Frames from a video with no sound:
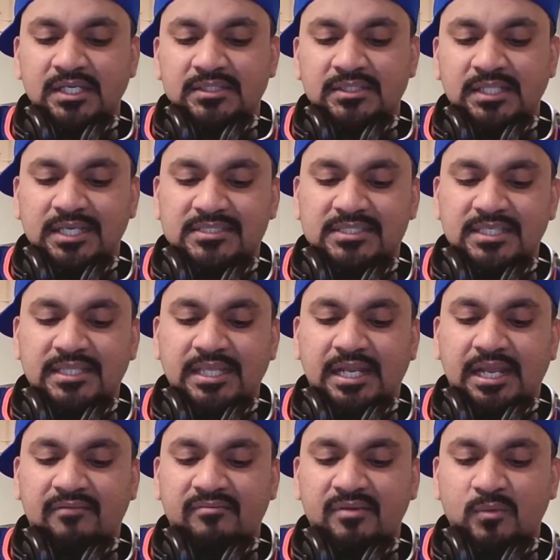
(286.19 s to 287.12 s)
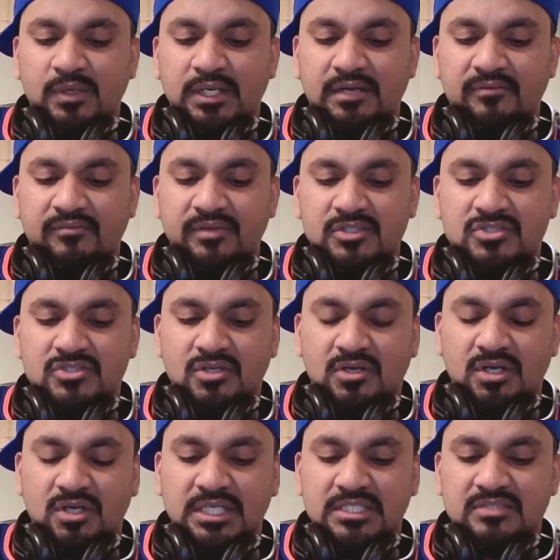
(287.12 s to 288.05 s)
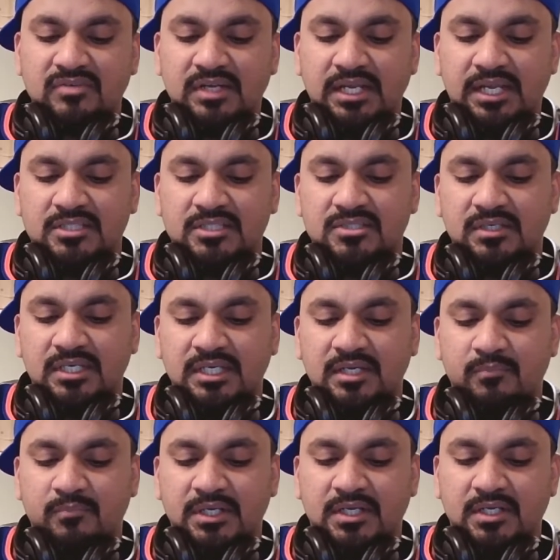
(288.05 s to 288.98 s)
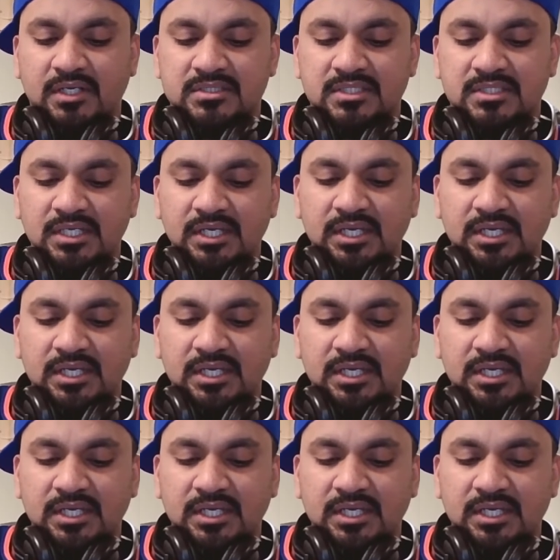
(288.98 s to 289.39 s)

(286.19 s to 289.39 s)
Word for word: They see that every every song is related to him because